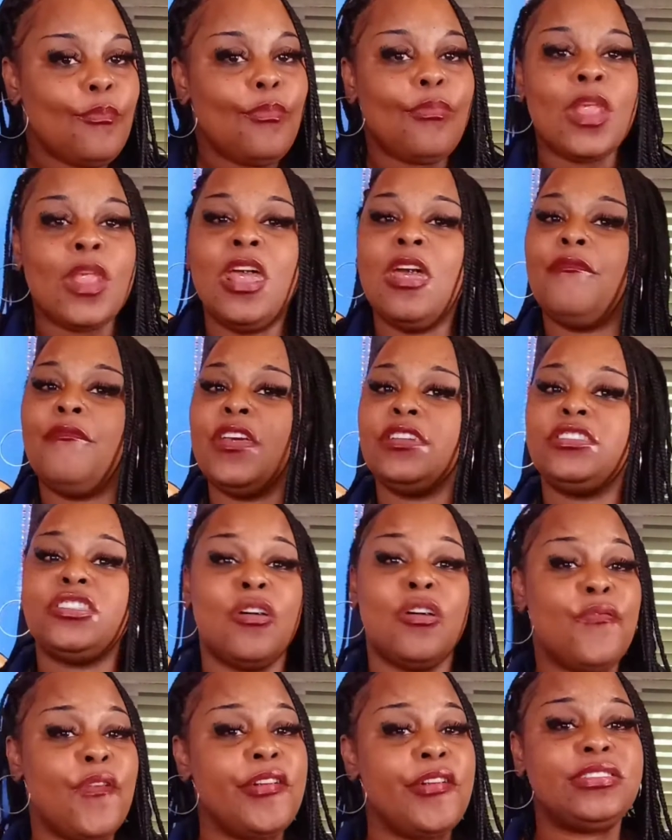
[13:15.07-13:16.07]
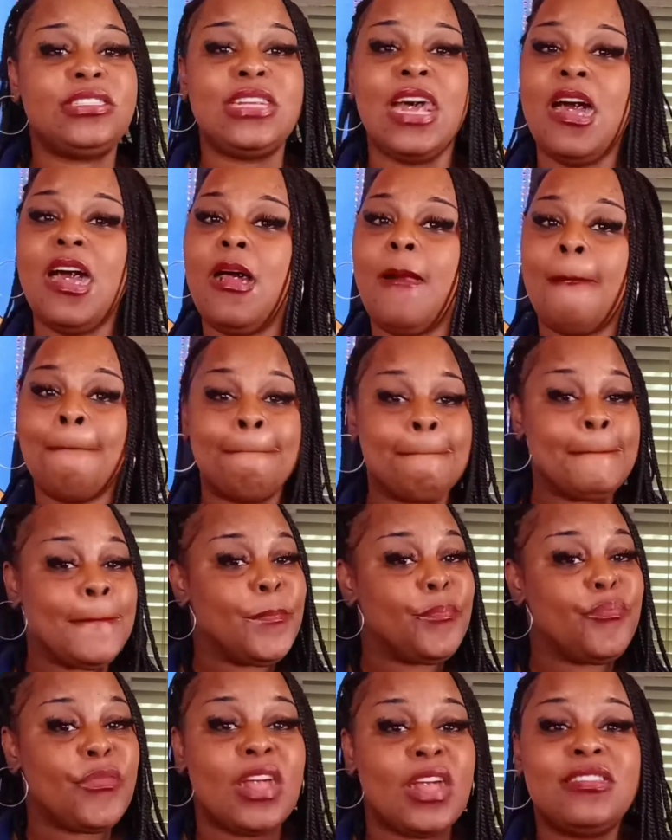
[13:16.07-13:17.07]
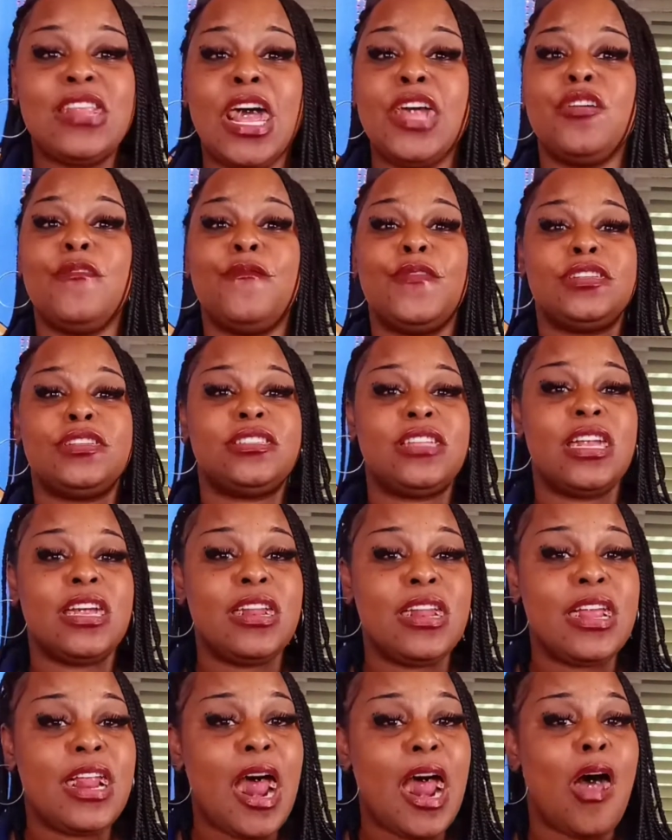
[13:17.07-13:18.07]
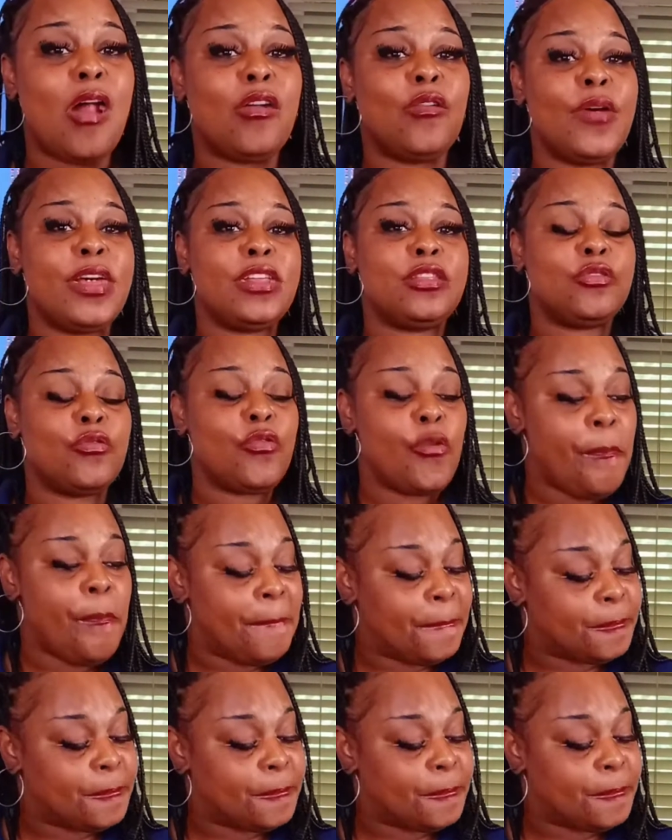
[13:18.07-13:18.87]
If it's your first time, thank you for sticking it all the way through.